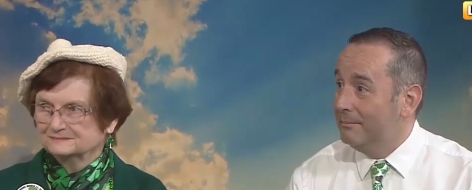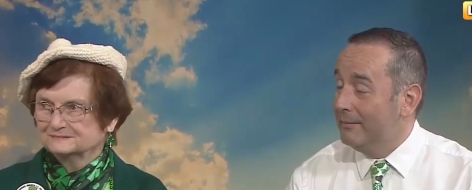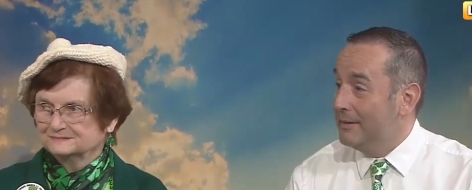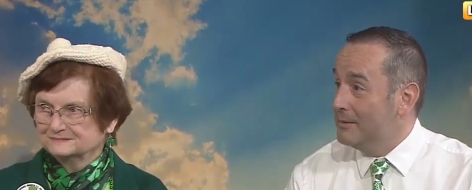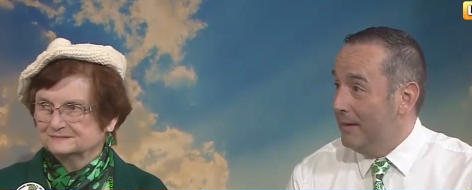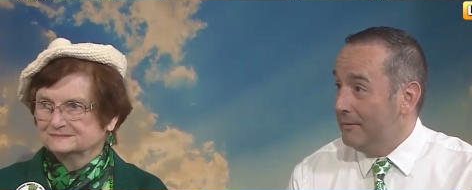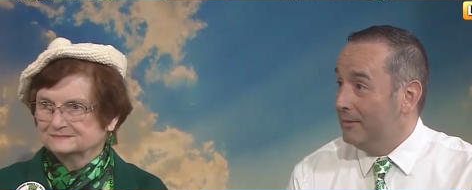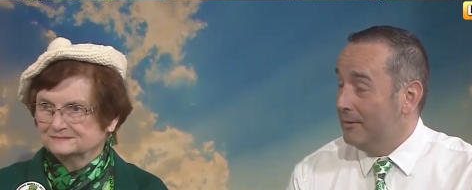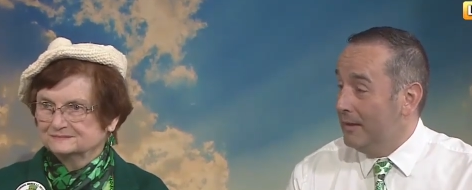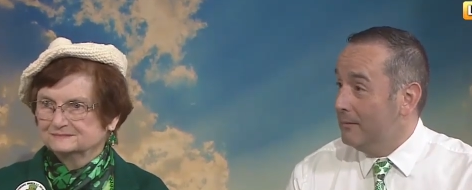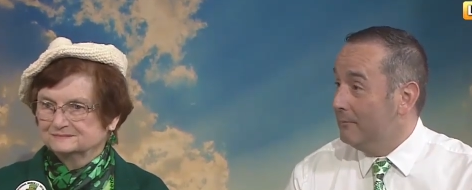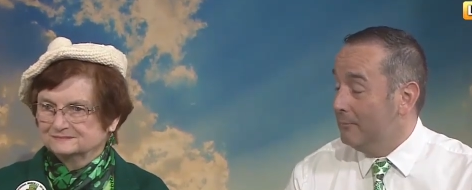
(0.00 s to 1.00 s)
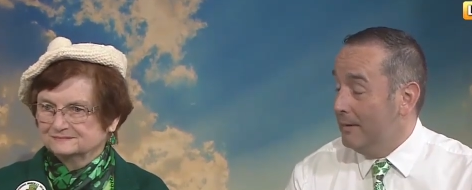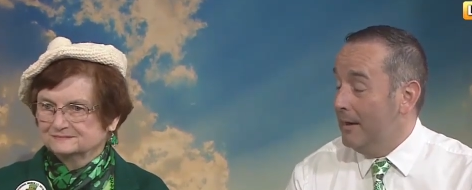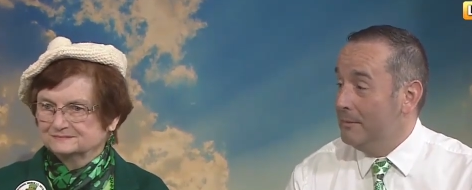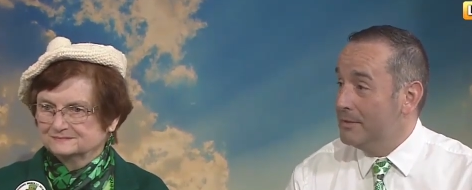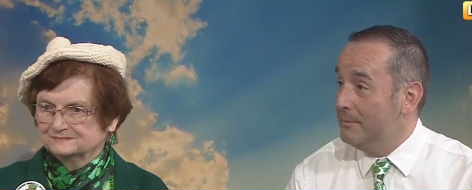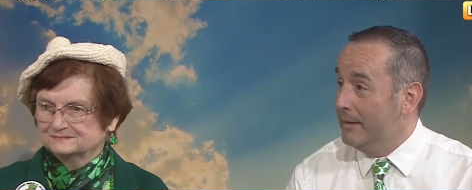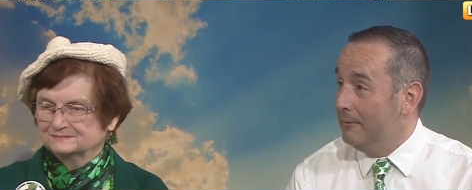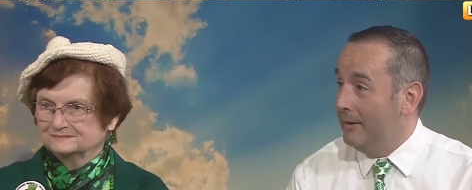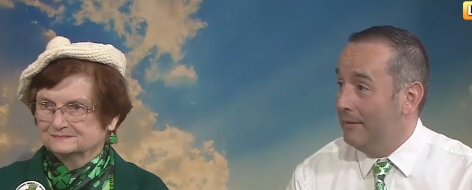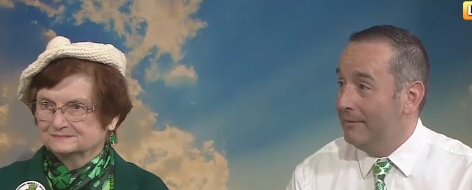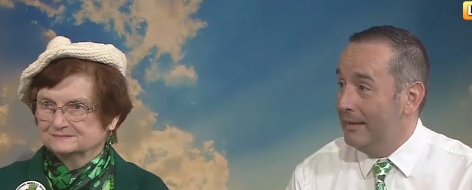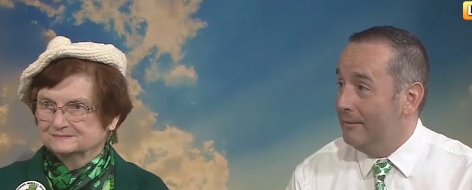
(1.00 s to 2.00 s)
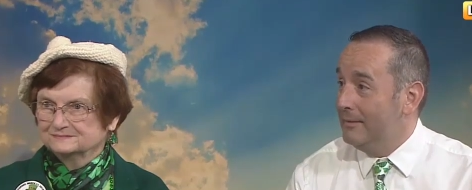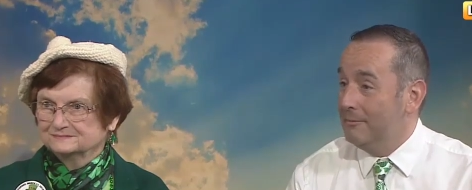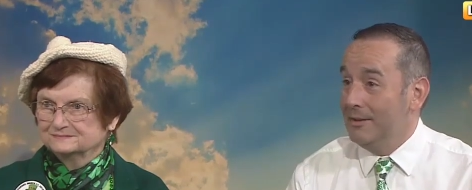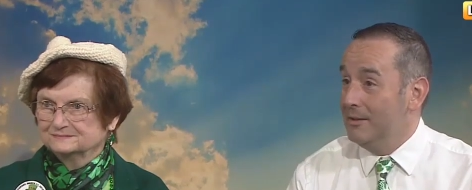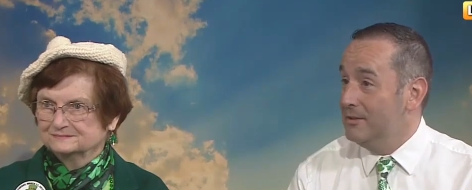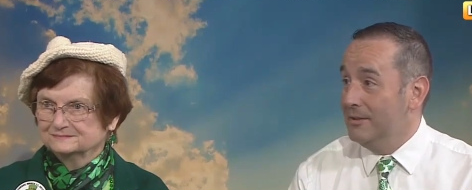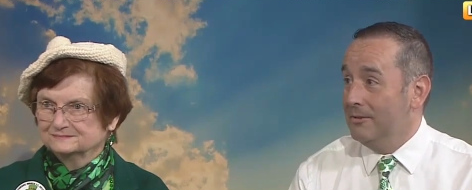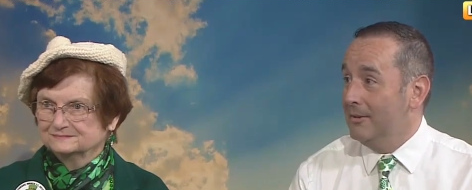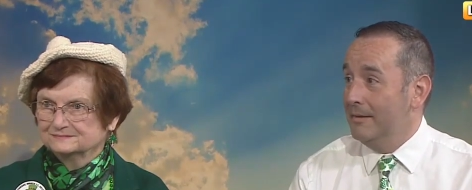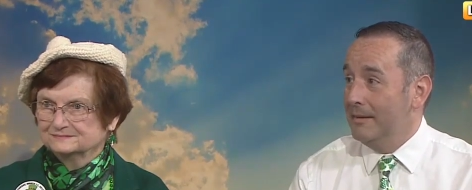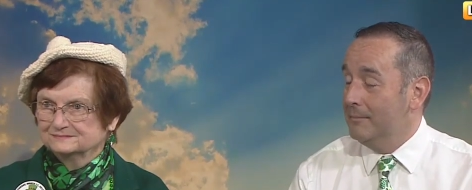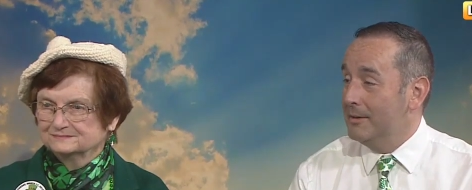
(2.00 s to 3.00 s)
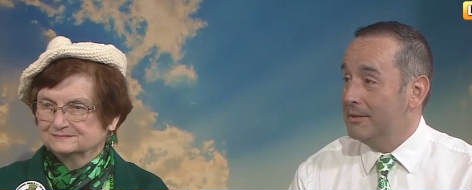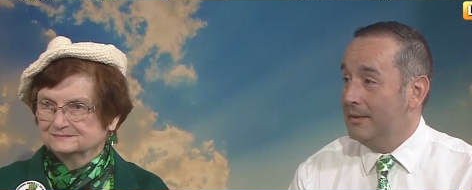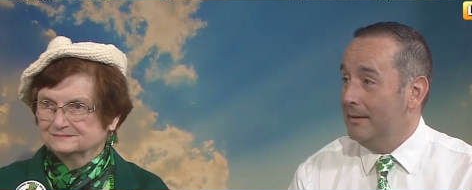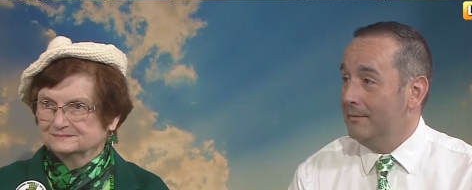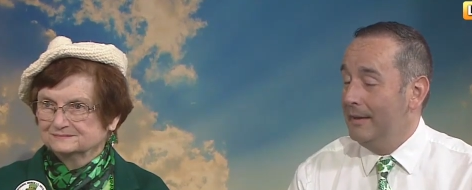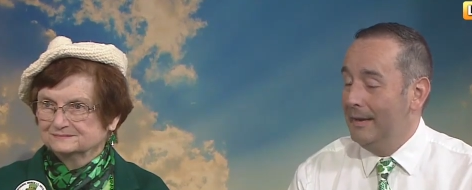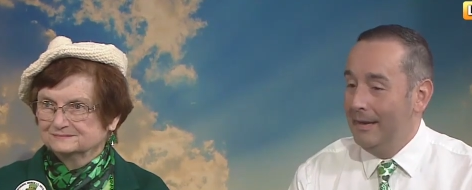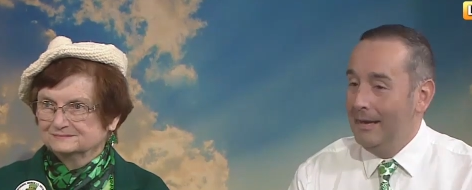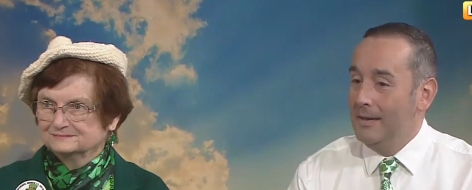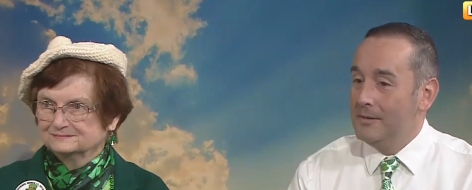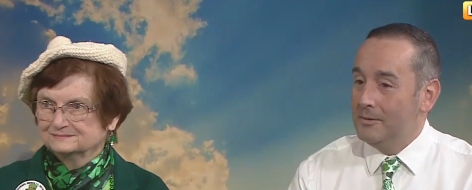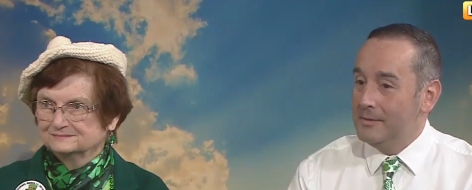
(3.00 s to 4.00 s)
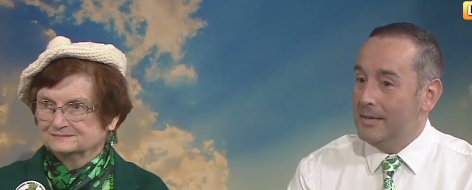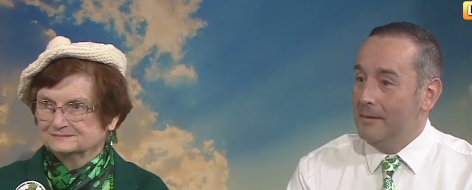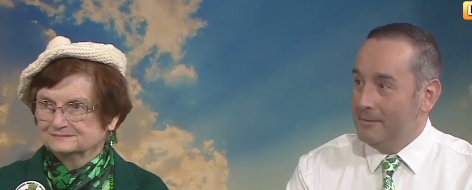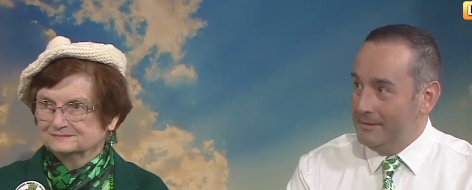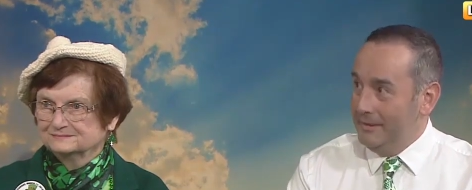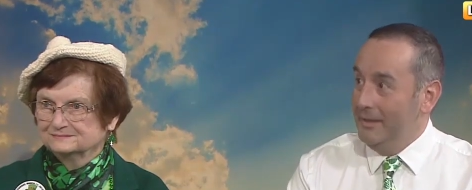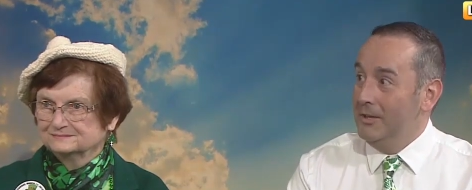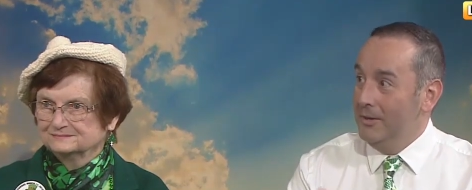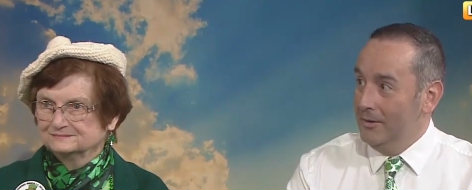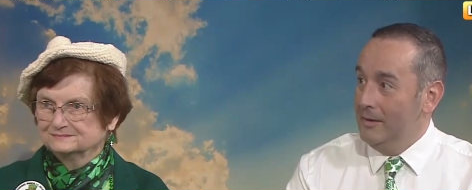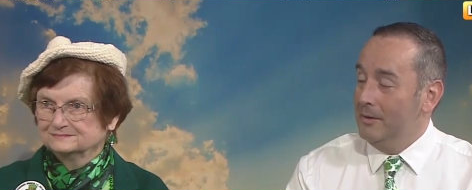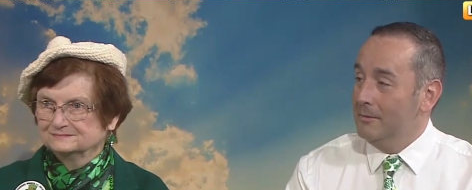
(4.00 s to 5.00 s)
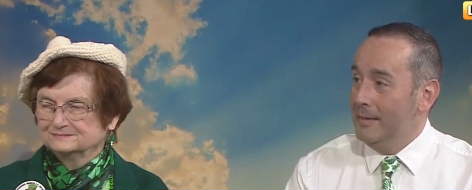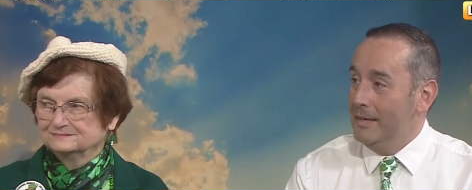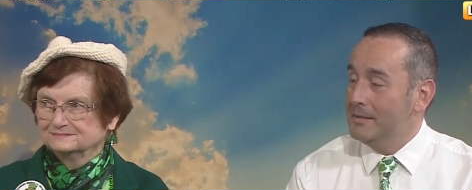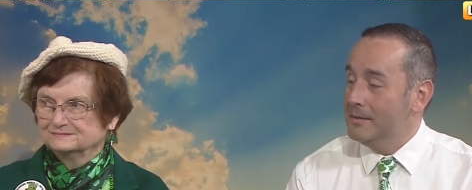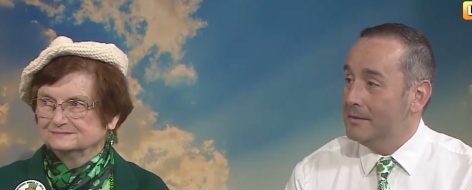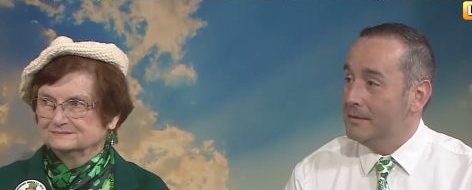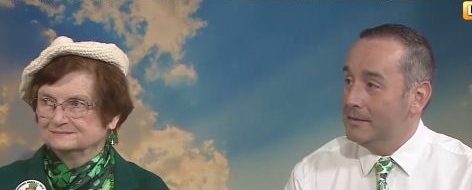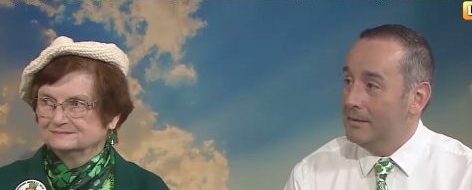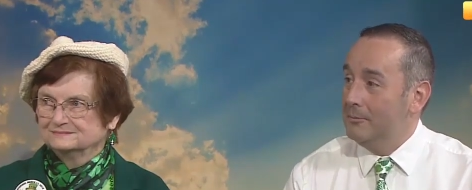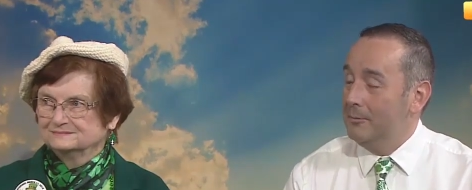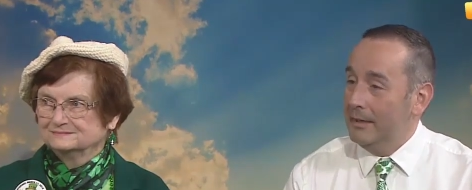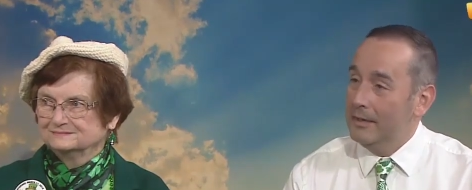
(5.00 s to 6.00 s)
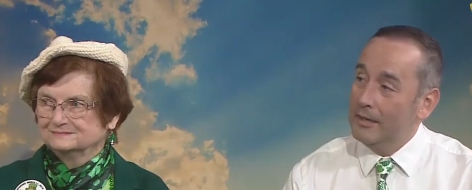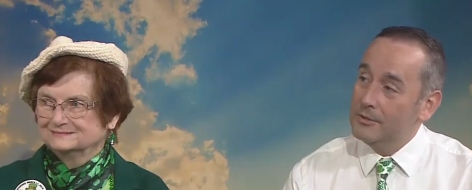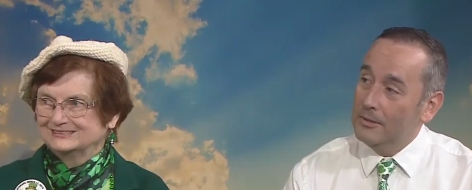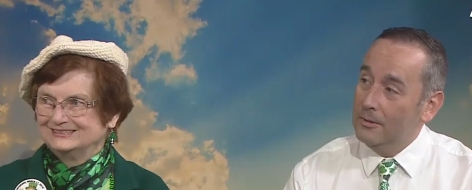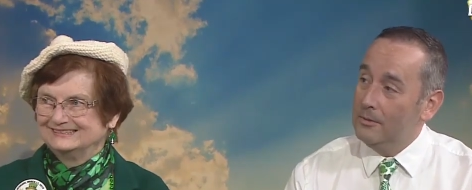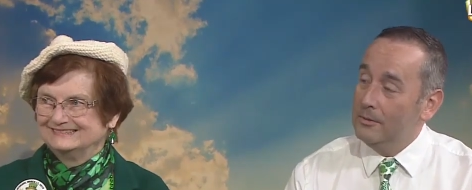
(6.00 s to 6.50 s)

Speaker 1: because we have to look at what, how much money we have left, and we usually mm-hmm. don't have that much left. So it's almost a year-to-year -year basis to see if we can actually